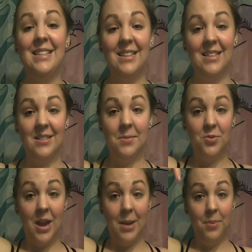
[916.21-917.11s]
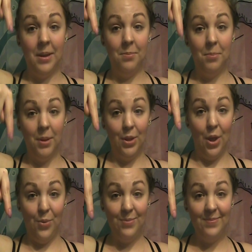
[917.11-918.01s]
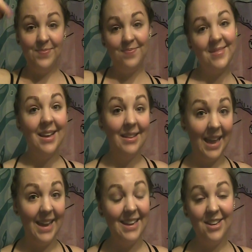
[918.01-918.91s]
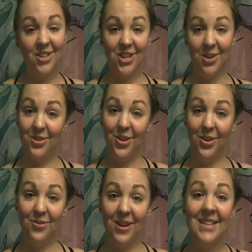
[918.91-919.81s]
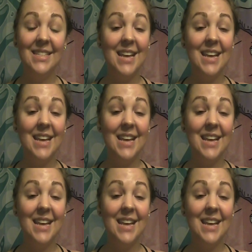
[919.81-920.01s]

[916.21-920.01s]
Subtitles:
hit the subscribe button below, like and share with all your friends.